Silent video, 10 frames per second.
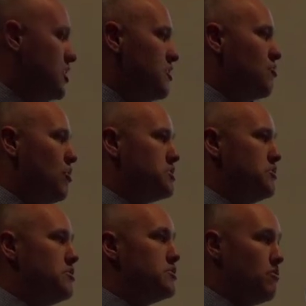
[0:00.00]
and
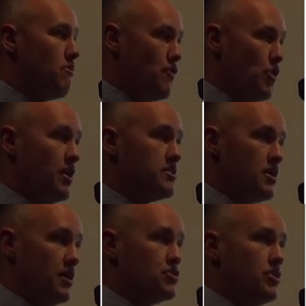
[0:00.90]
criteria. So refer to that
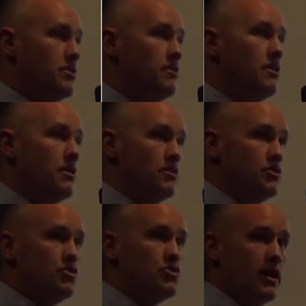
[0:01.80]
task sheet. You
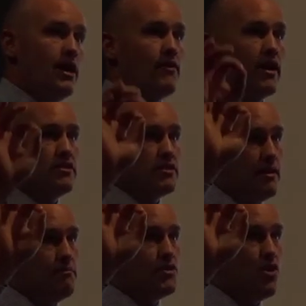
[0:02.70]
should have a
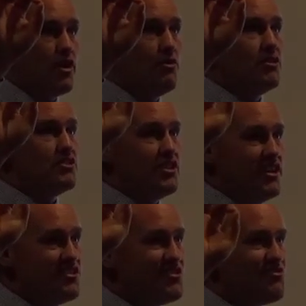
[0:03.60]
subtitle that
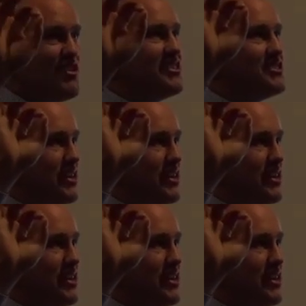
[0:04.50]
says strengths and